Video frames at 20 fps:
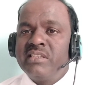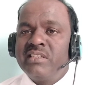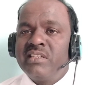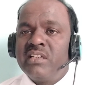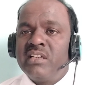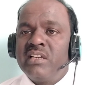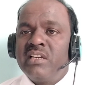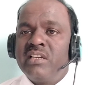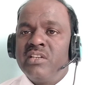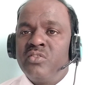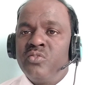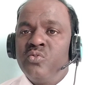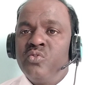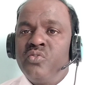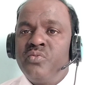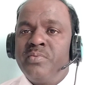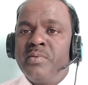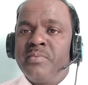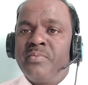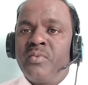the
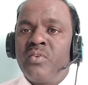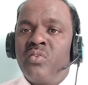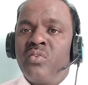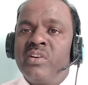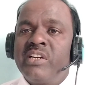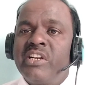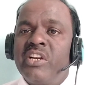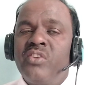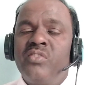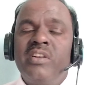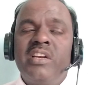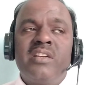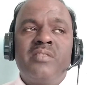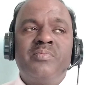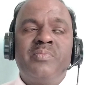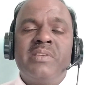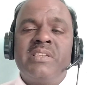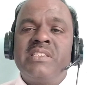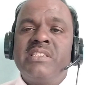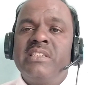newspaper on regular
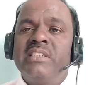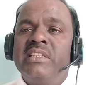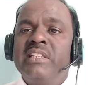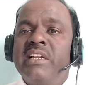basis.